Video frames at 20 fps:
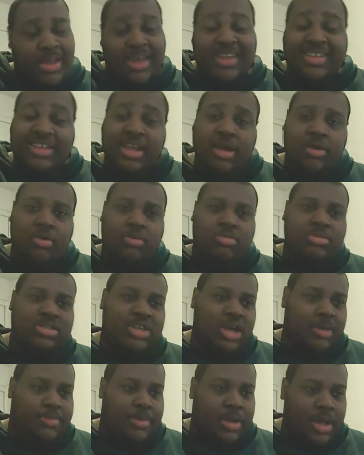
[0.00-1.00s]
And then on
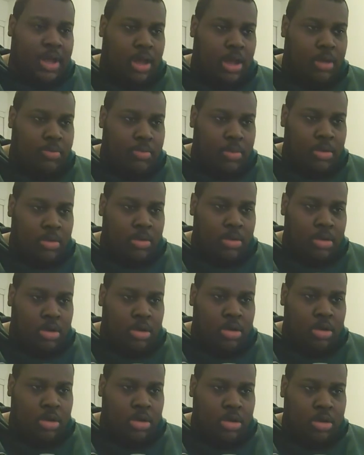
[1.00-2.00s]
top of that,
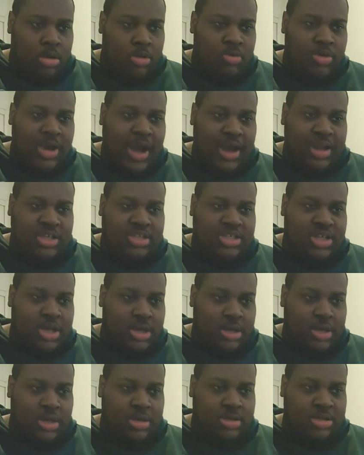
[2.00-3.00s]
you got a
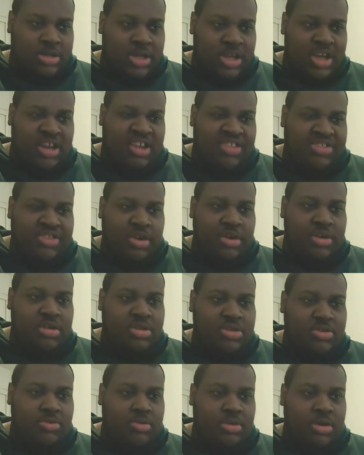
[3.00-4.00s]
chance to hit a
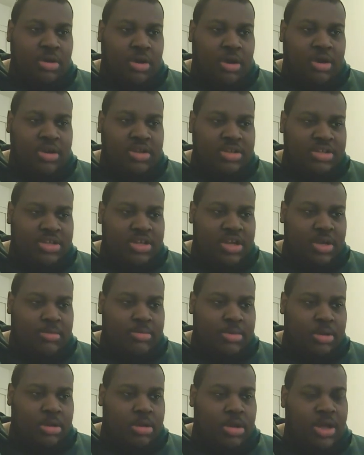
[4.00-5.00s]
32-yard
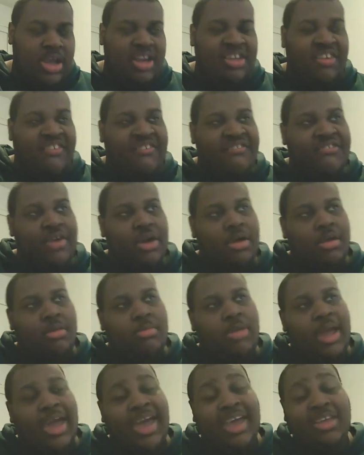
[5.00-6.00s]
attempt in the
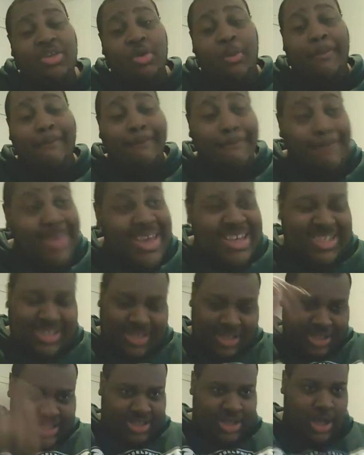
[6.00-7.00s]
fucking, and you miss
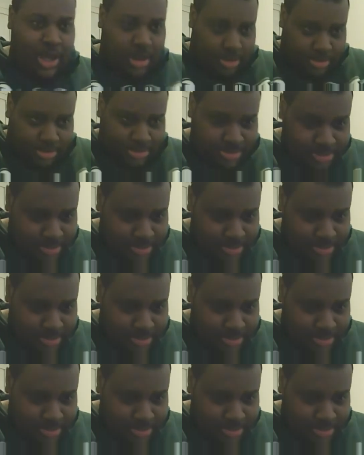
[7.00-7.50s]
the shit.